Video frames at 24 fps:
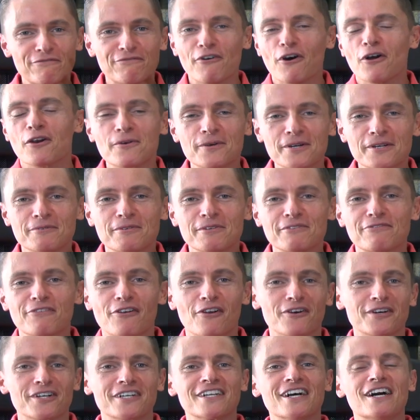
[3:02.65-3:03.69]
following me for
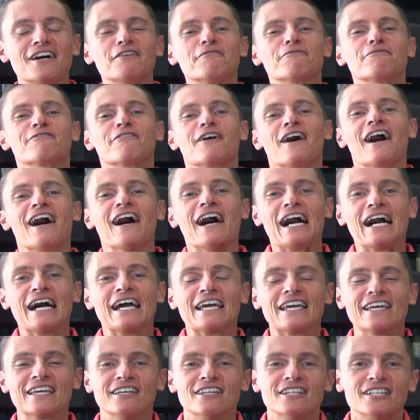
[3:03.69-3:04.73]
long enough,
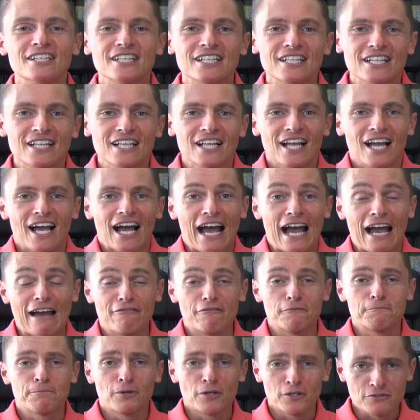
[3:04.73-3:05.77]
I
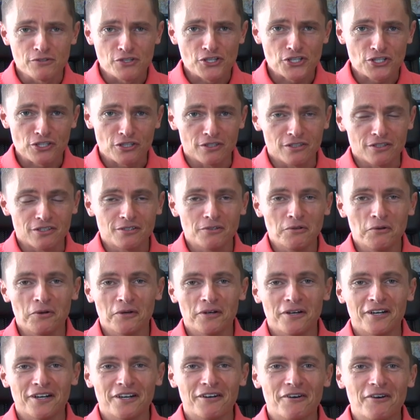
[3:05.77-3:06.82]
have a penchant,
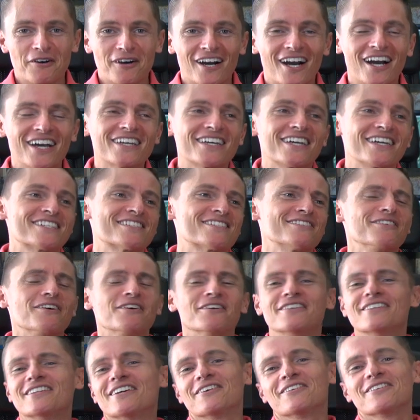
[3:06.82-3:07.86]
or I guess
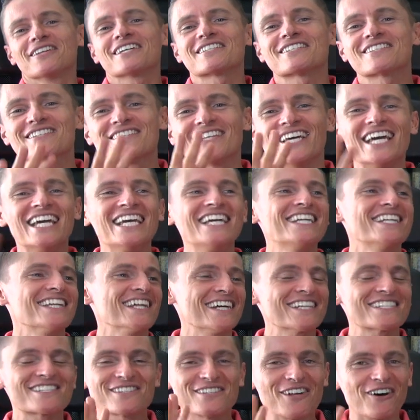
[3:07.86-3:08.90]
not. No,
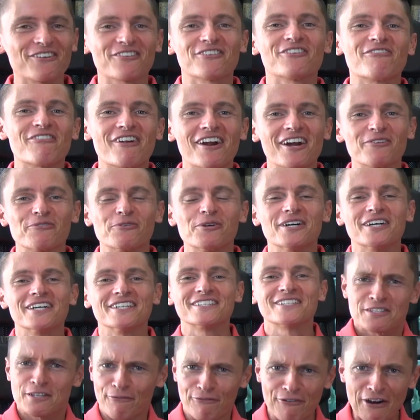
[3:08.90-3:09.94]
that's not the right
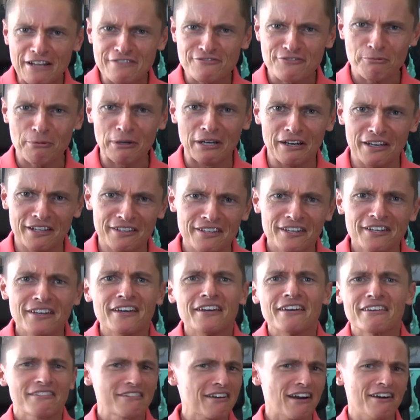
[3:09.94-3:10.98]
word. It's a French word.
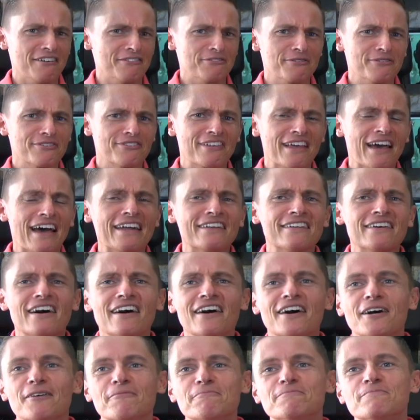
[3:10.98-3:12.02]
Can't use that.
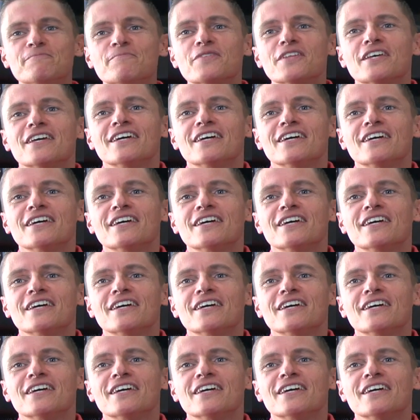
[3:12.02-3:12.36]
I